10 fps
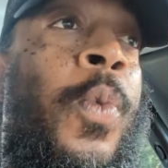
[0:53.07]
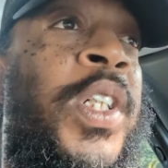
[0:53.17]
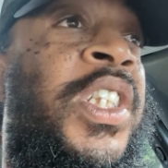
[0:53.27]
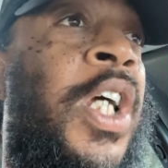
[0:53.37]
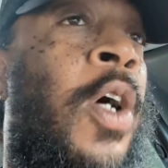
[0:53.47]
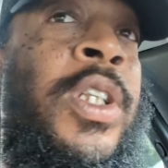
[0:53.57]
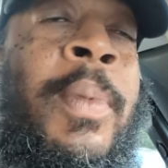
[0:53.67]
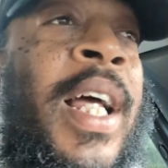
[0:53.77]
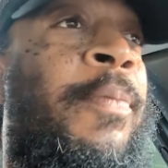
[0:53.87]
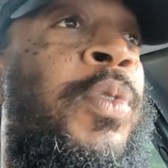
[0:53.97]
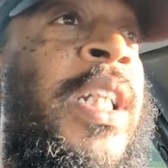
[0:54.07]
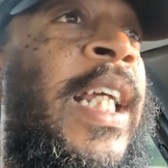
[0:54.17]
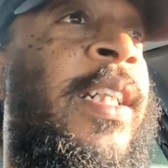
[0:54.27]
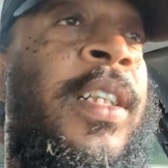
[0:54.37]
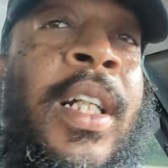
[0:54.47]
was talked about
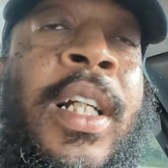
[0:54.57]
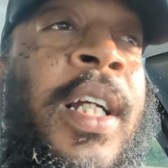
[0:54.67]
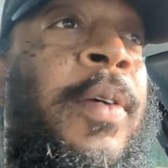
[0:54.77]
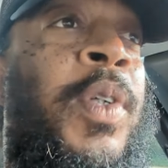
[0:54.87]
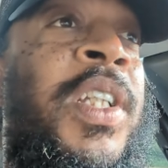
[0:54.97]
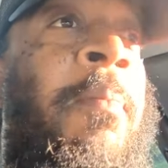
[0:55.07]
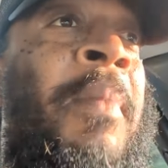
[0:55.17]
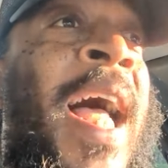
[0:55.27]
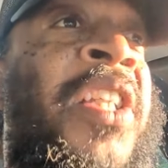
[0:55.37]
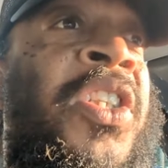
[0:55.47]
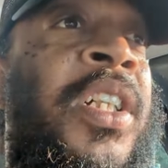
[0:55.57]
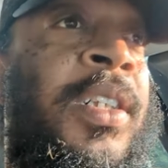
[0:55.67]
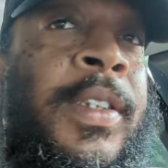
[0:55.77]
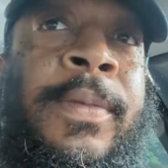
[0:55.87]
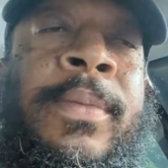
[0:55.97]
like was a master
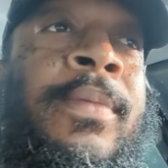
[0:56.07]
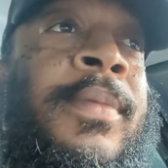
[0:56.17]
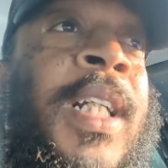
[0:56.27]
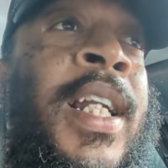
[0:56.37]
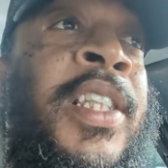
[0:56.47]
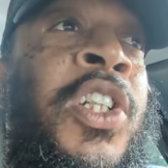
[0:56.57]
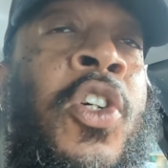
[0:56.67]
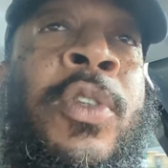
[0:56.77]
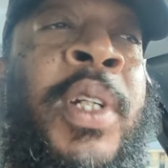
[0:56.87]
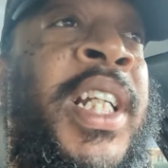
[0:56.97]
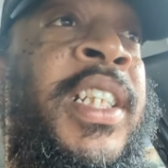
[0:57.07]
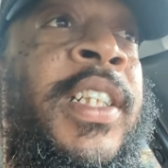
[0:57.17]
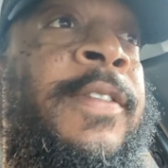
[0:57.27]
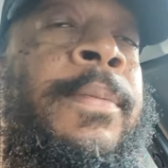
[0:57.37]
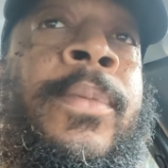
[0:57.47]
in the Jewish religion.